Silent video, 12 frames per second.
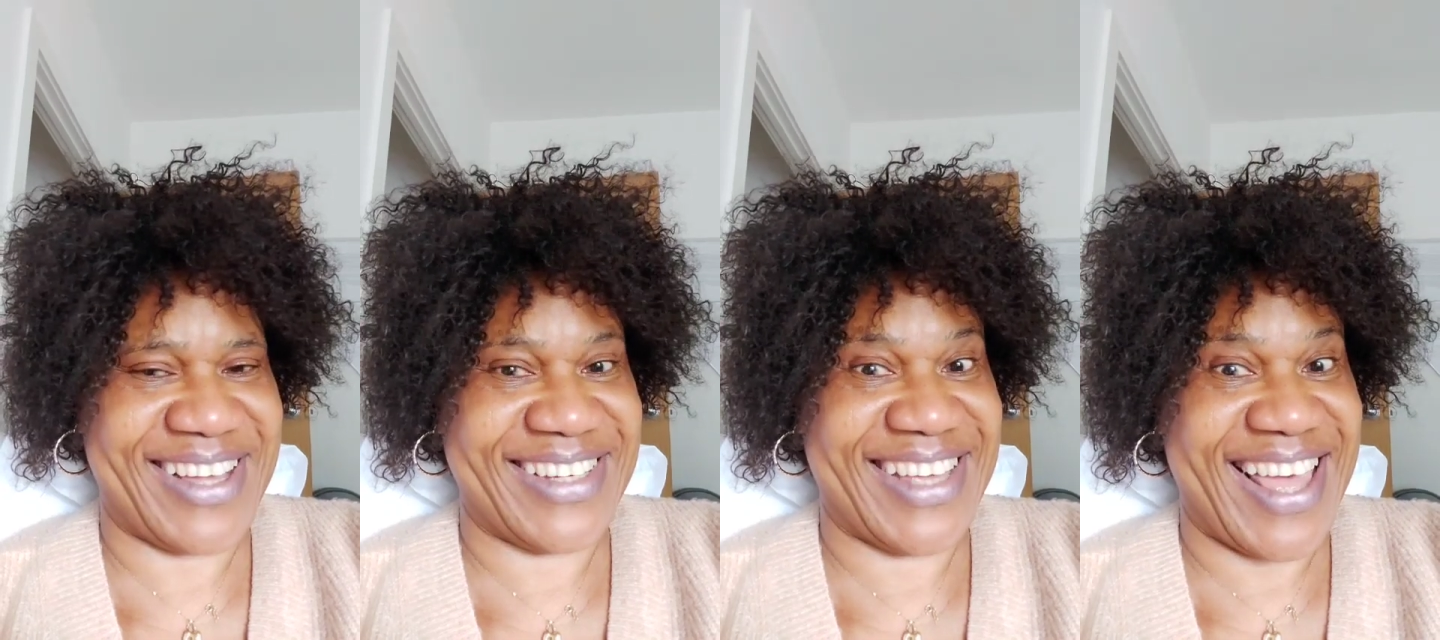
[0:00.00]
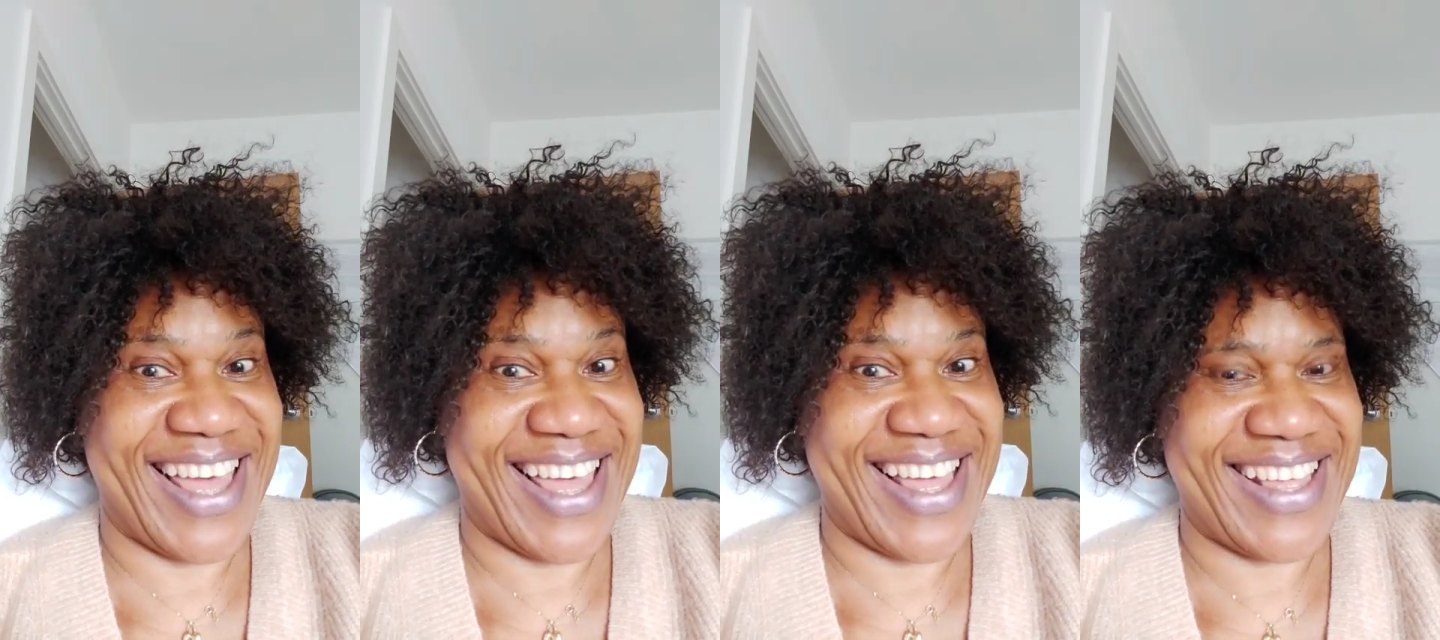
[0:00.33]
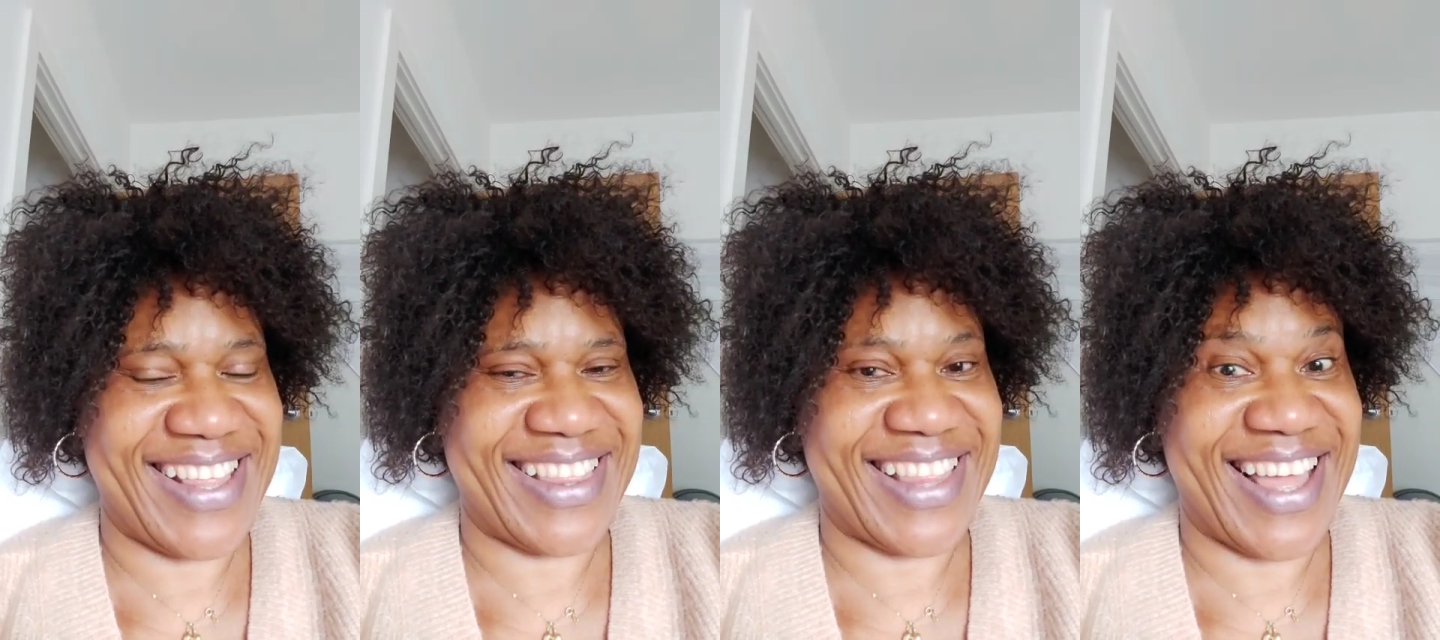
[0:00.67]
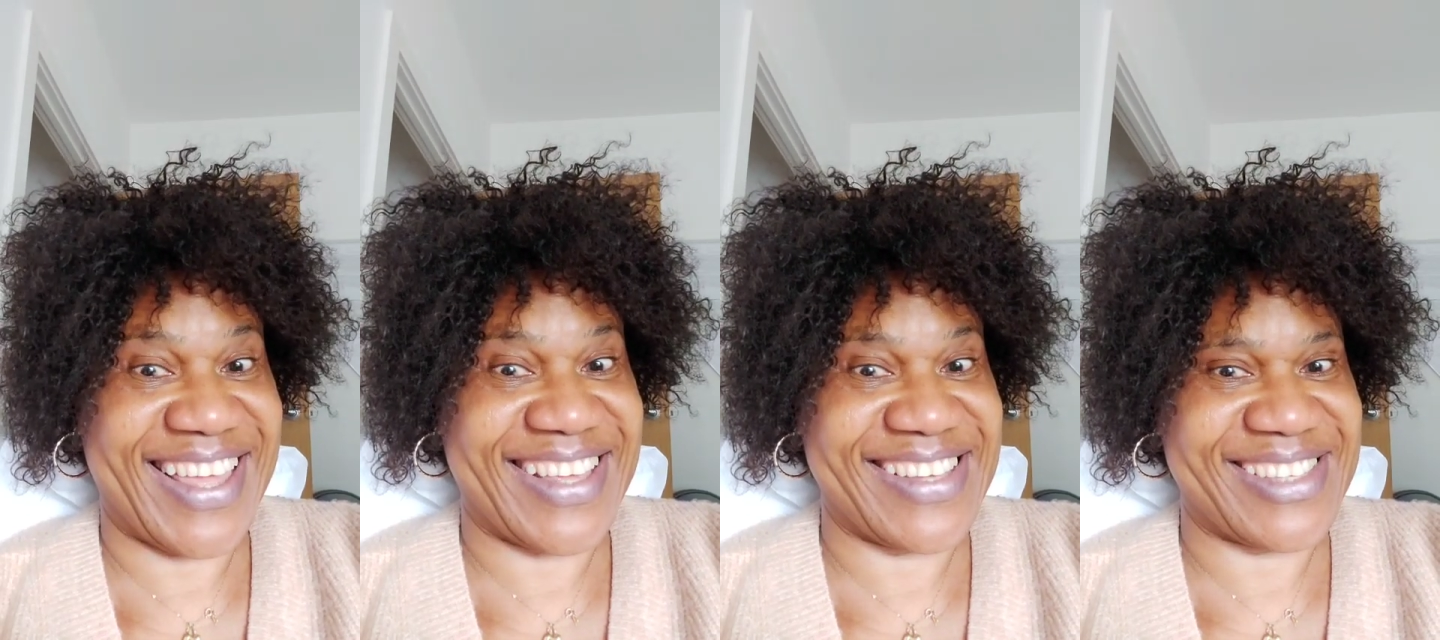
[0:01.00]
Yeah,
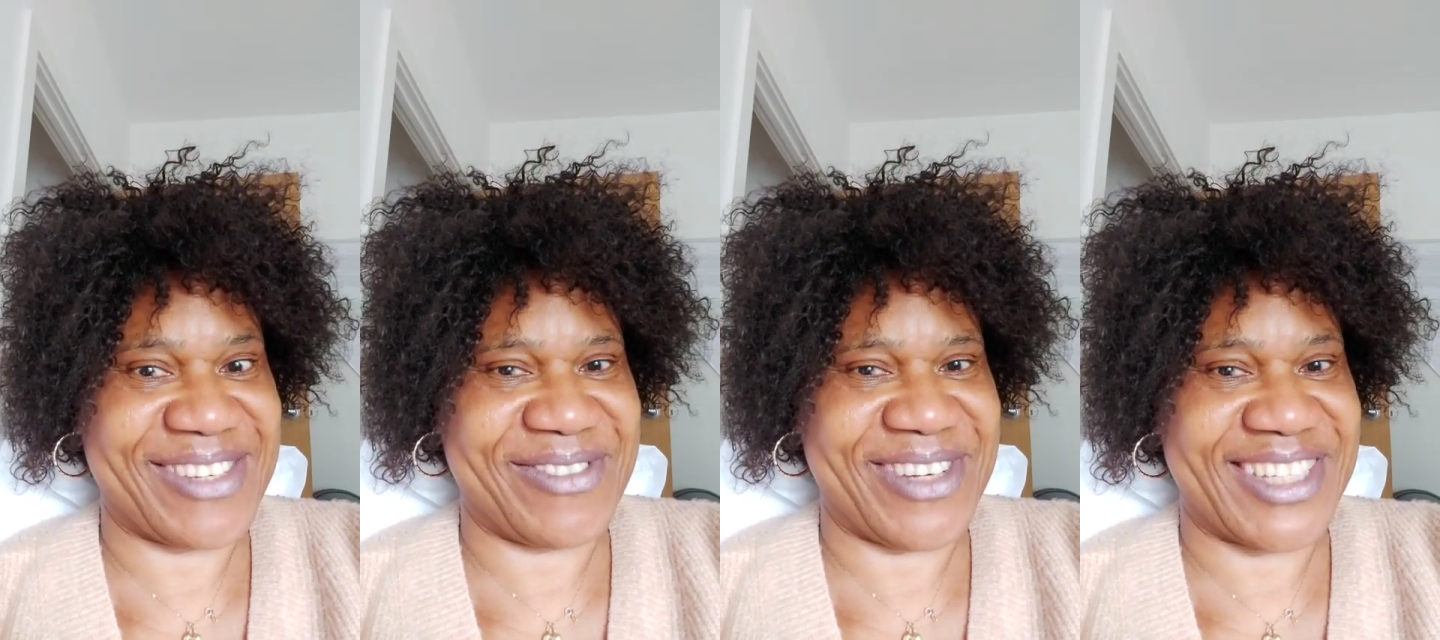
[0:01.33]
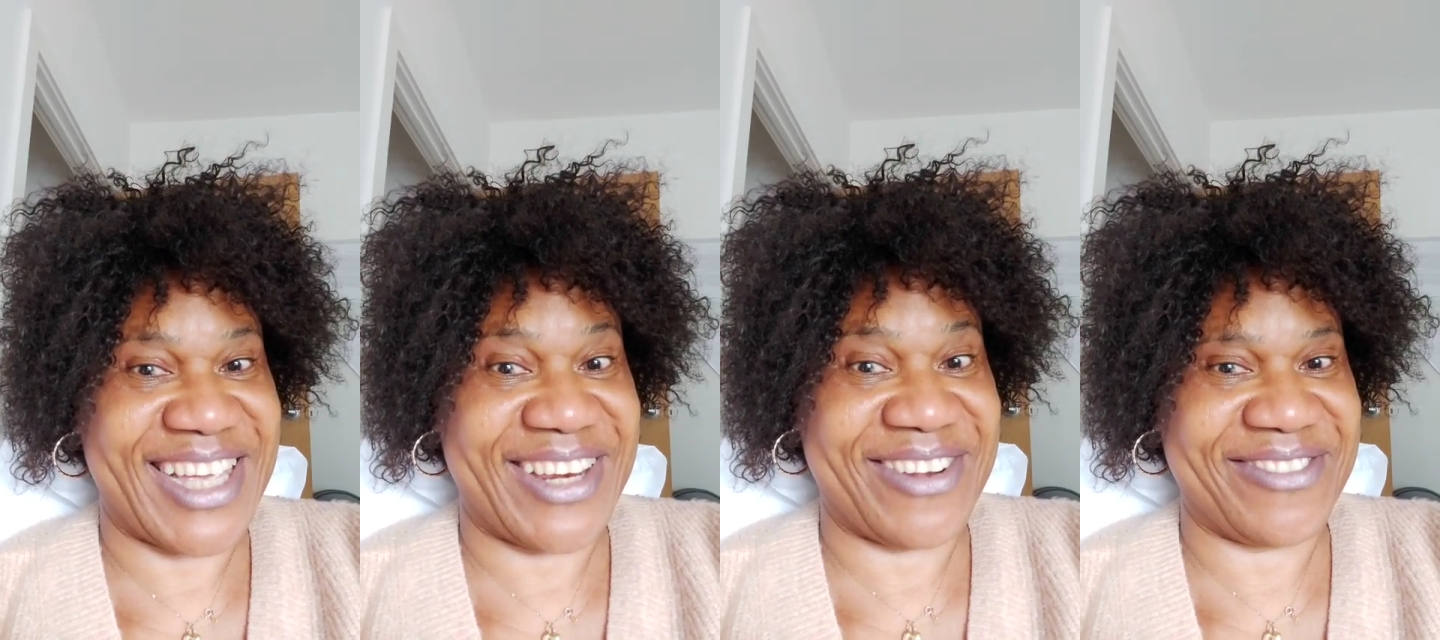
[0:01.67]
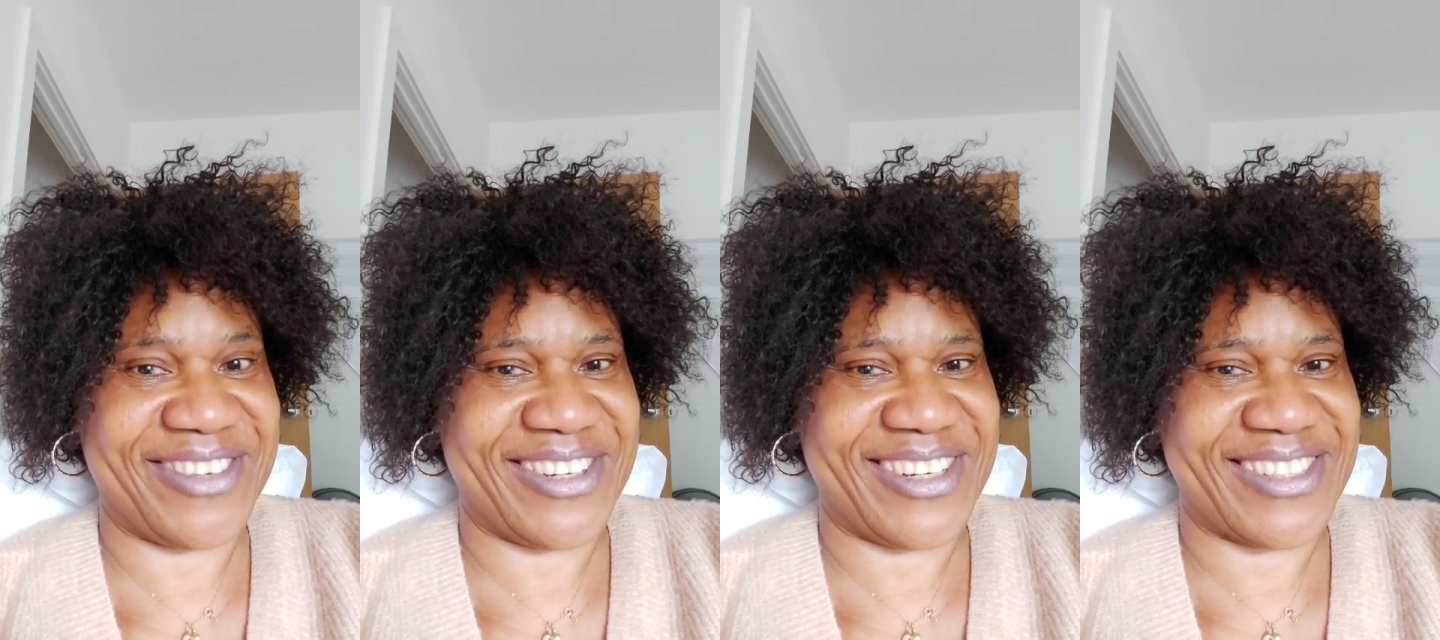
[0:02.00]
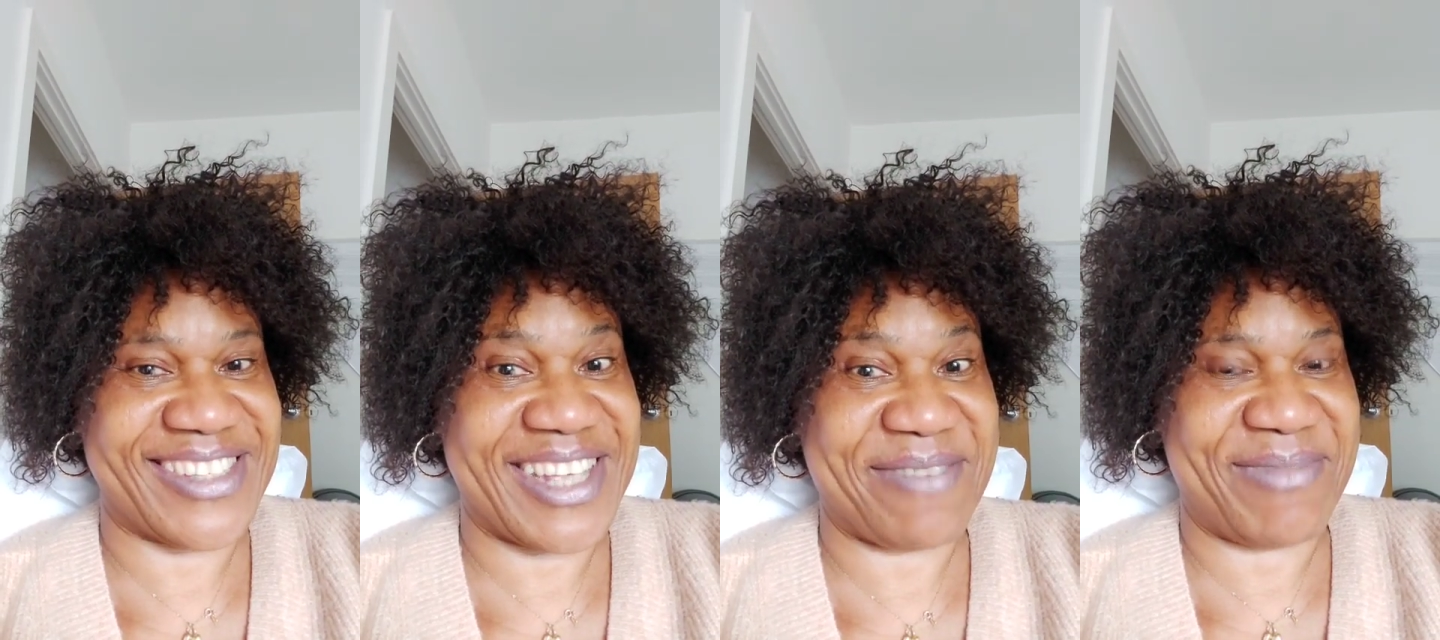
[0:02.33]
thank you so much. I love you.
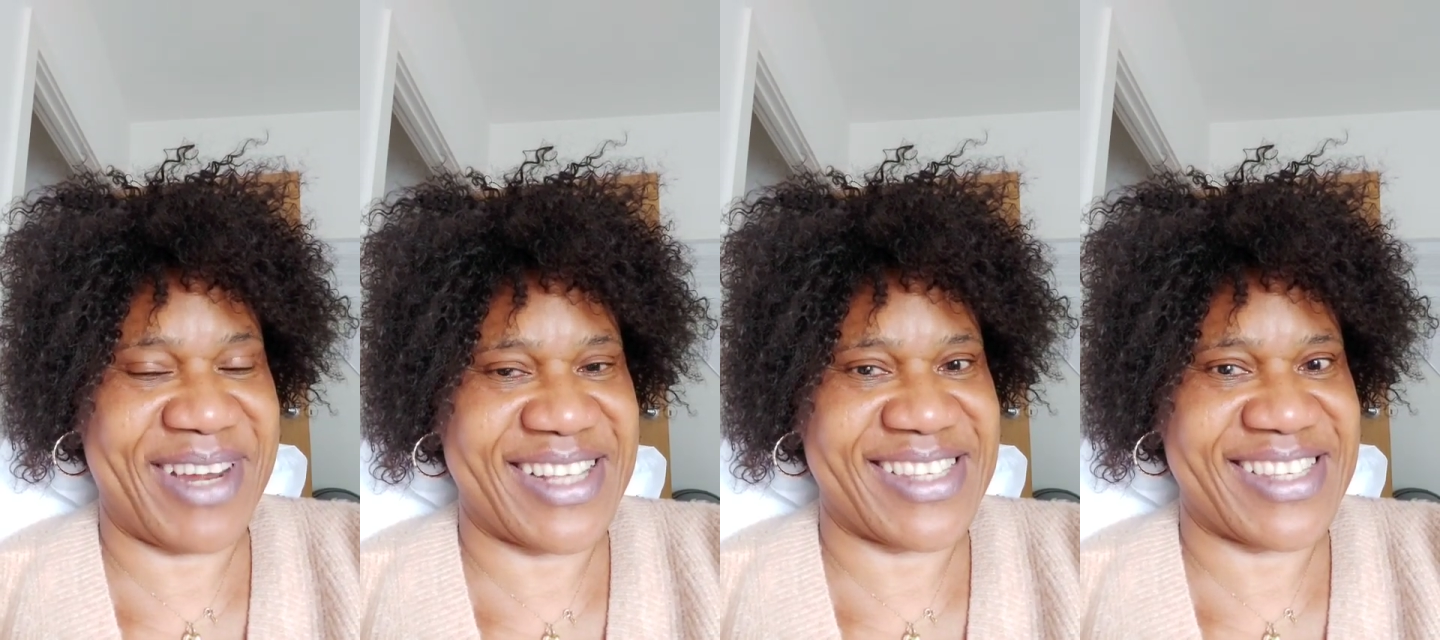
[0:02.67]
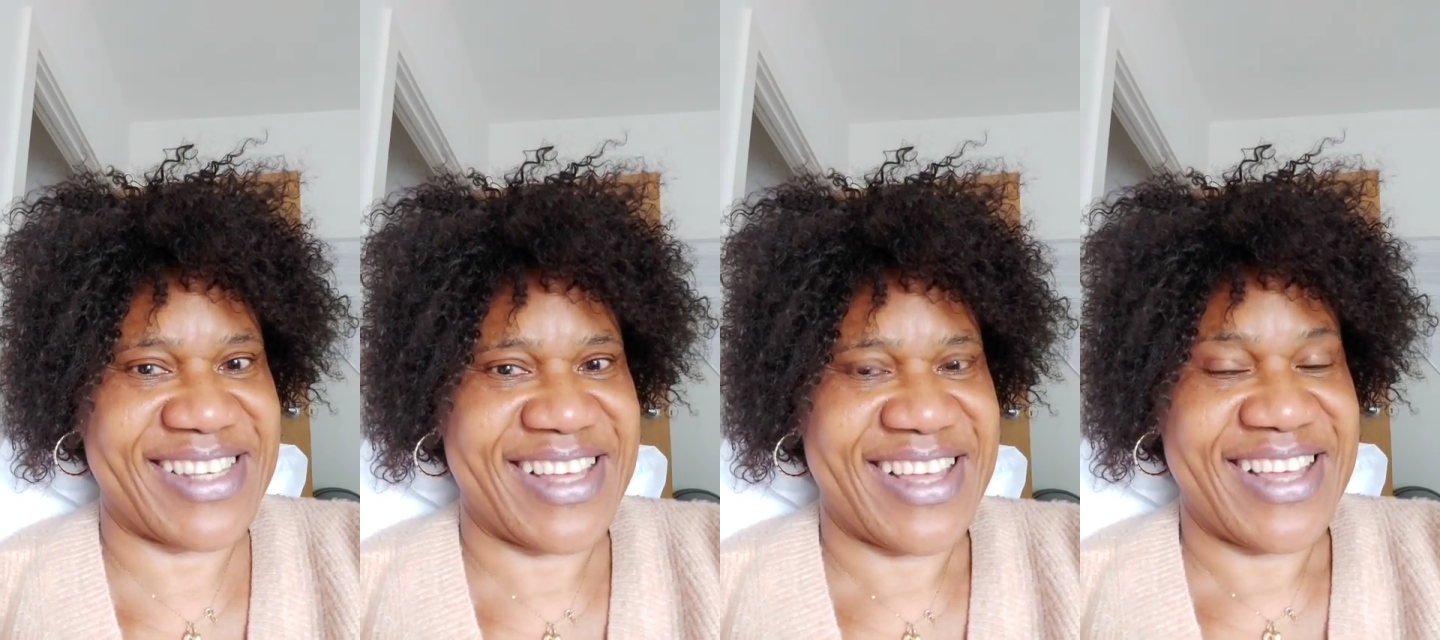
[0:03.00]
Stay blessed.